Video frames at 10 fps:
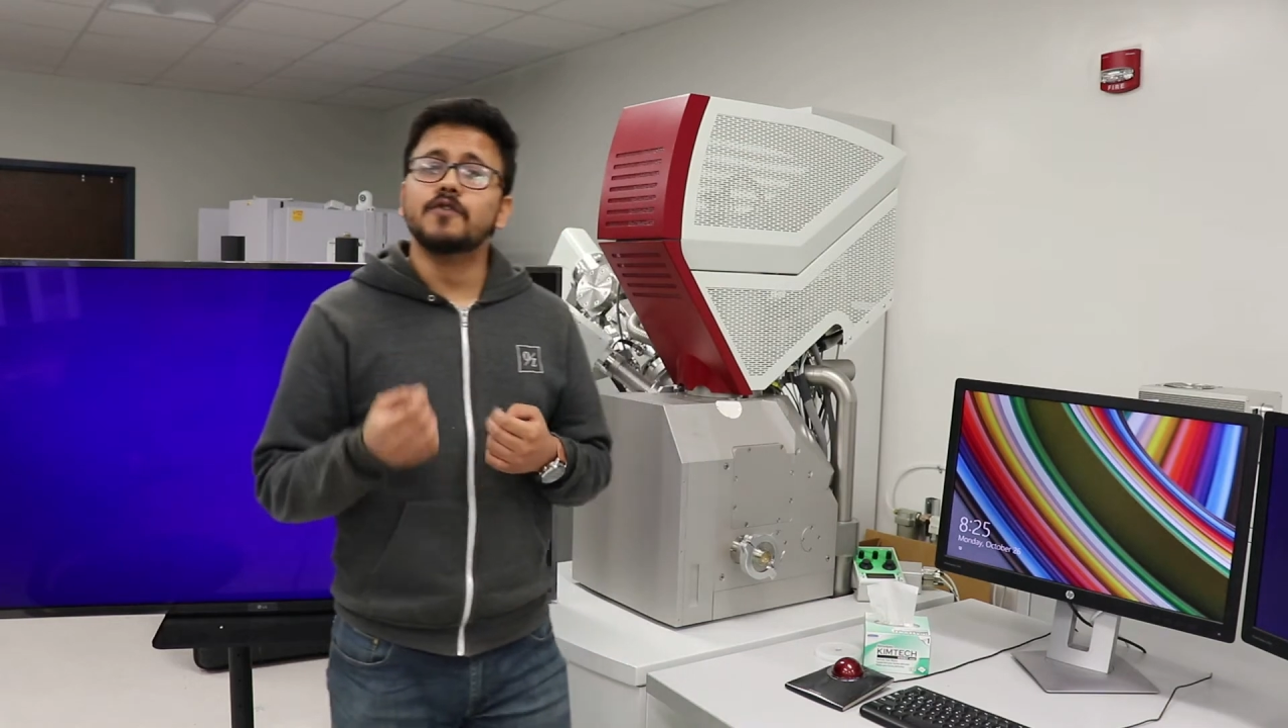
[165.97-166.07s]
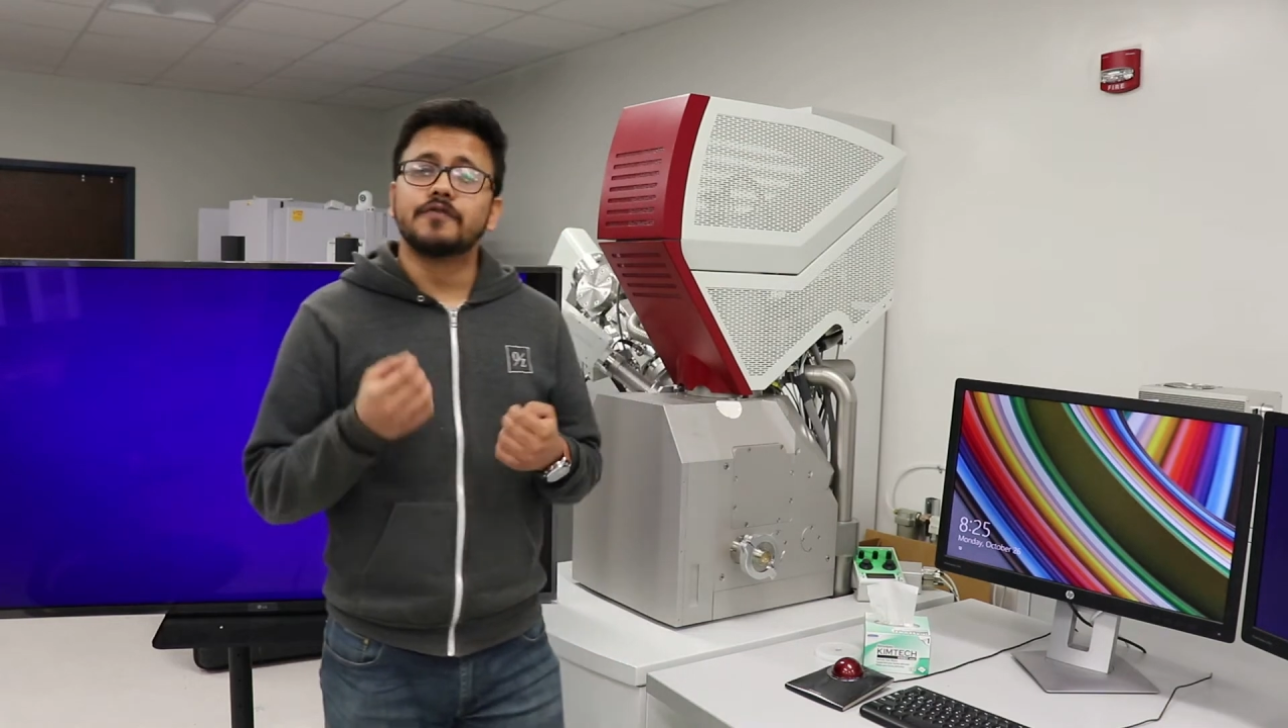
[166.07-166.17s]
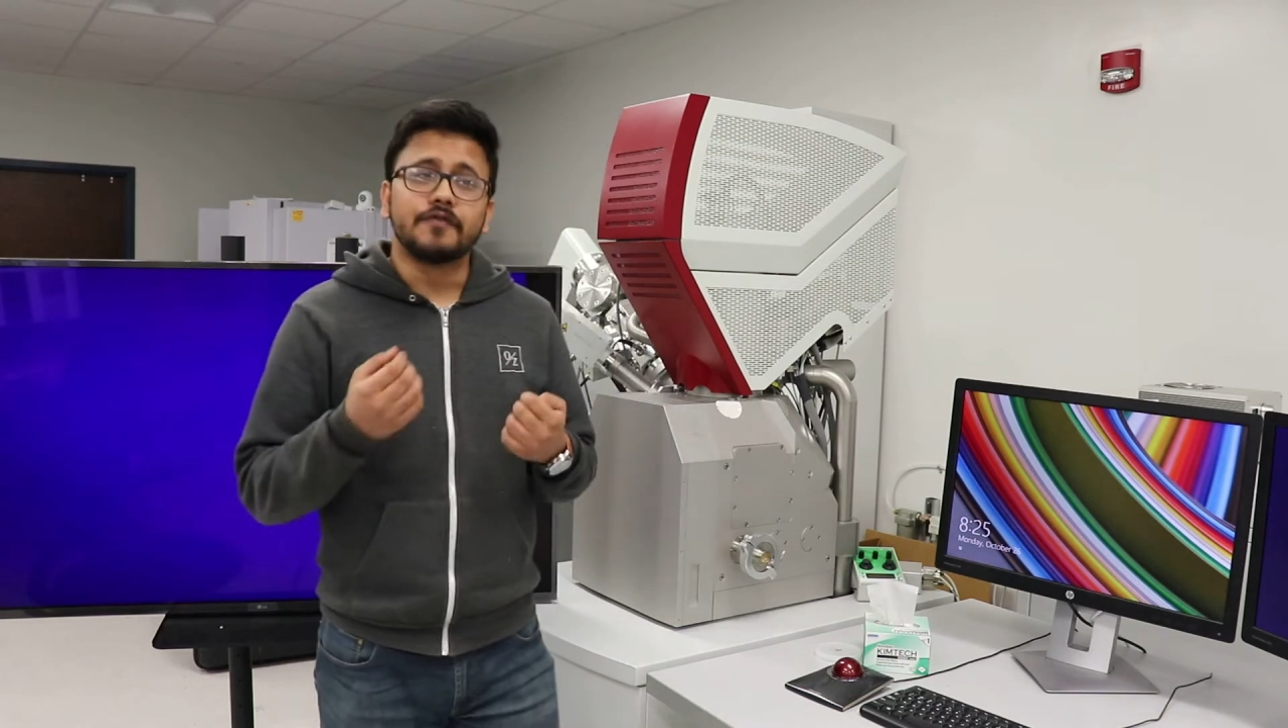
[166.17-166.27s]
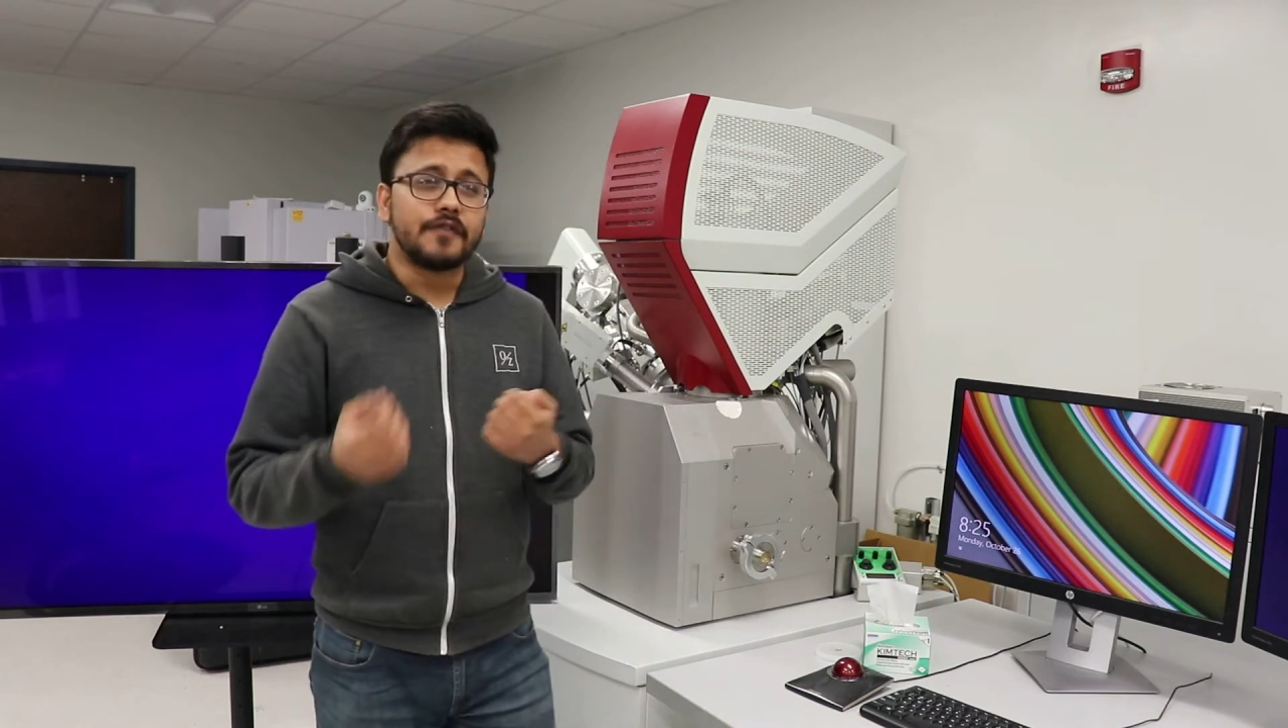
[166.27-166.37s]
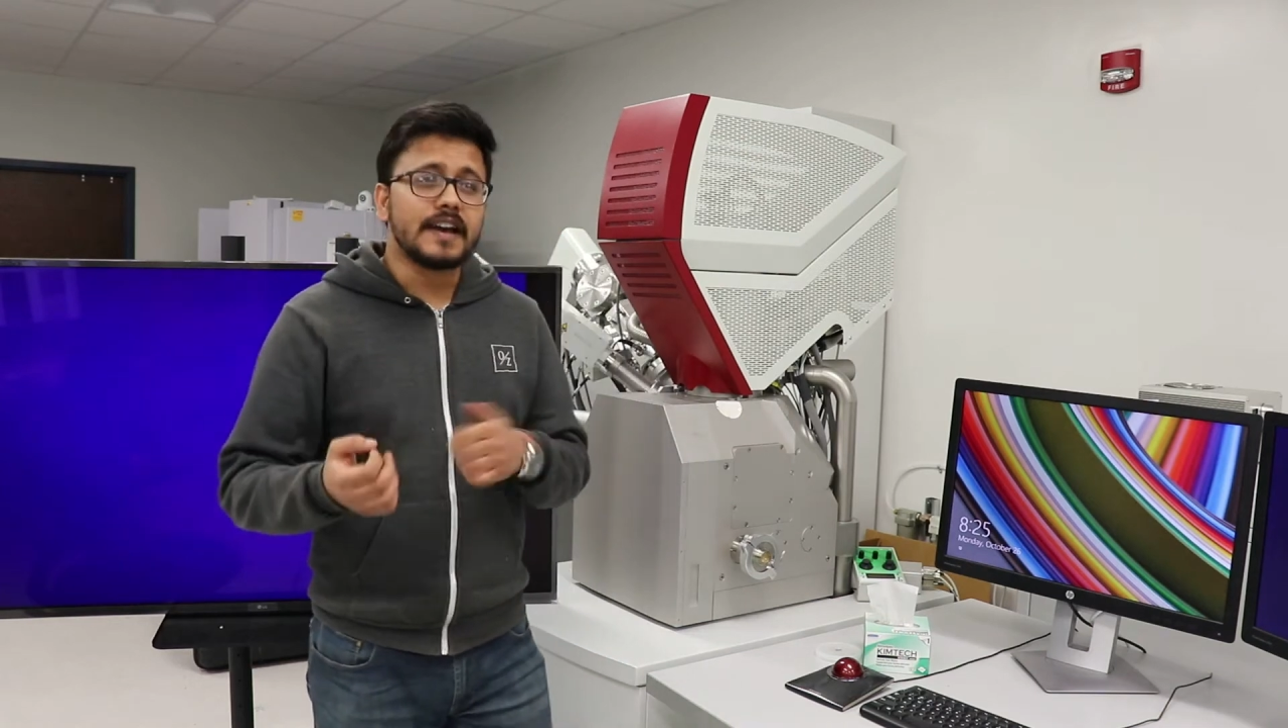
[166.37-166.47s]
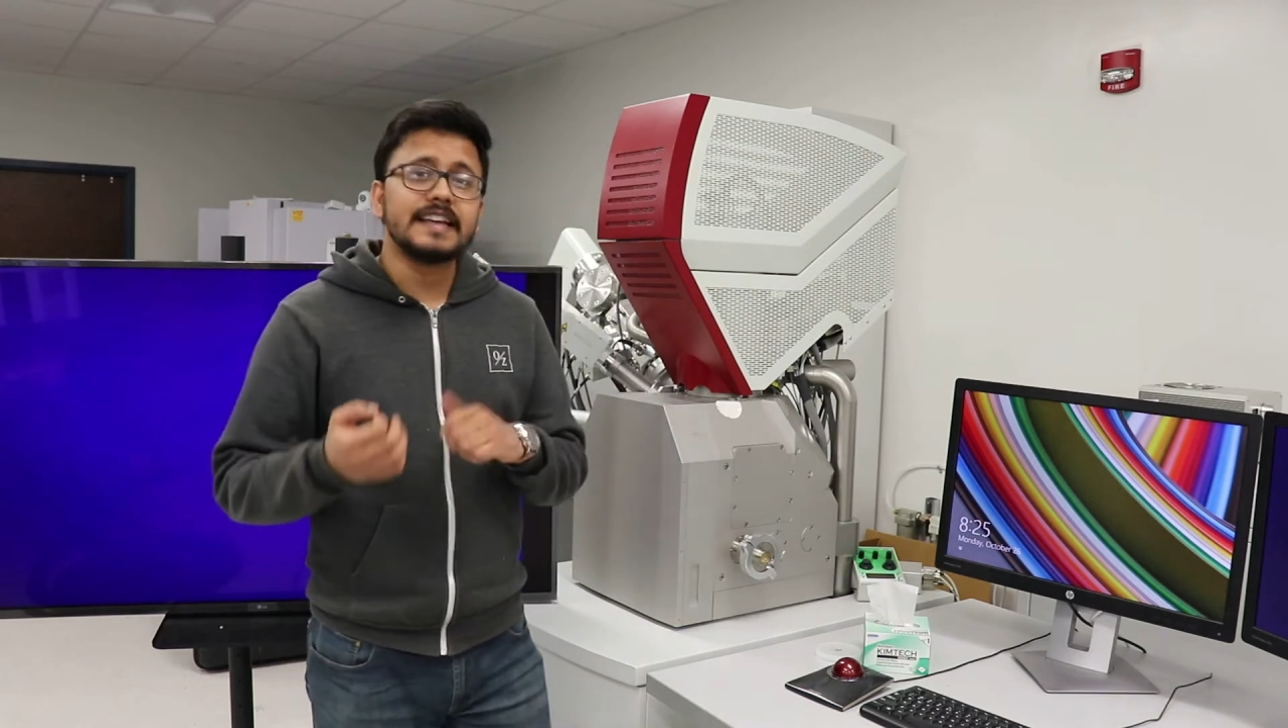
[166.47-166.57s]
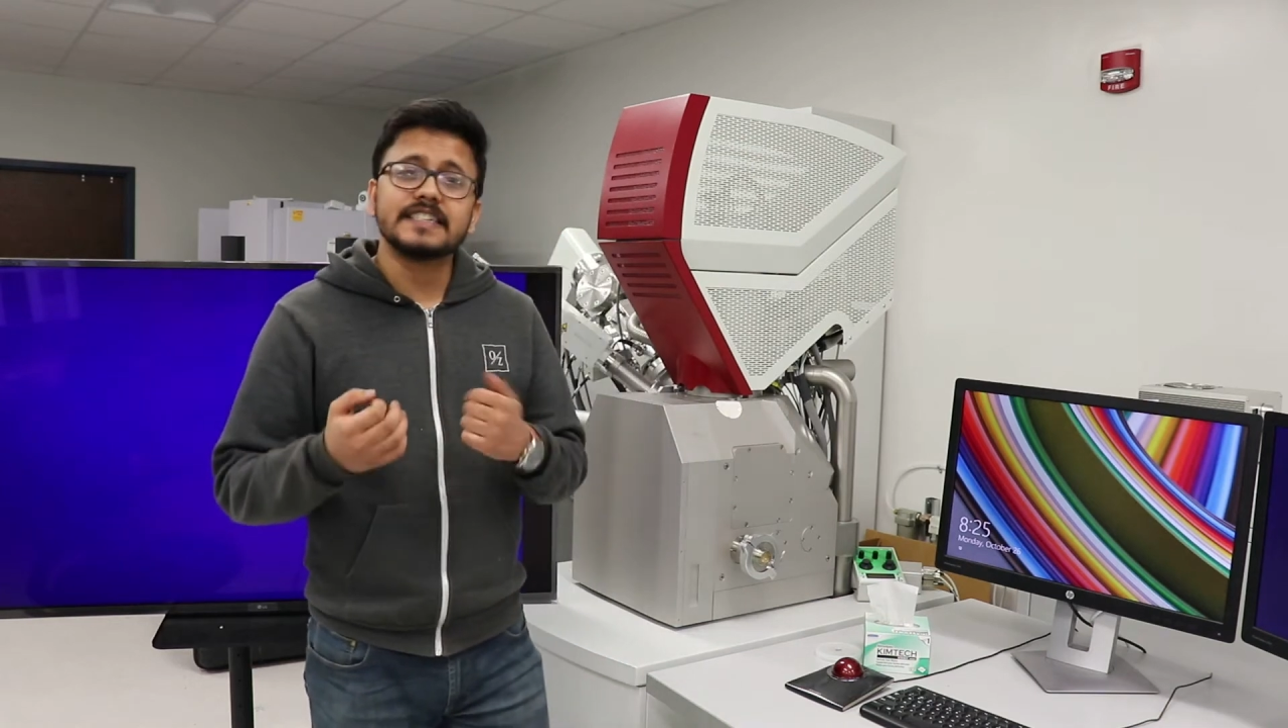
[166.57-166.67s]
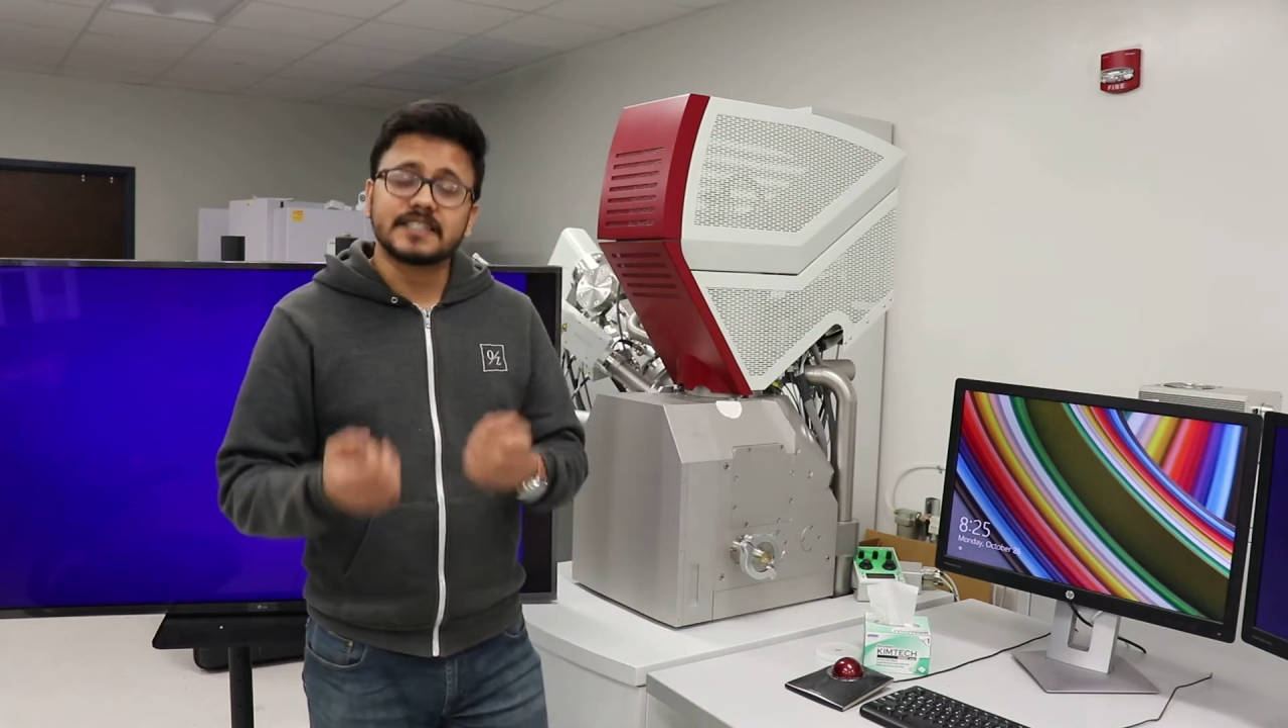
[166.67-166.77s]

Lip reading: very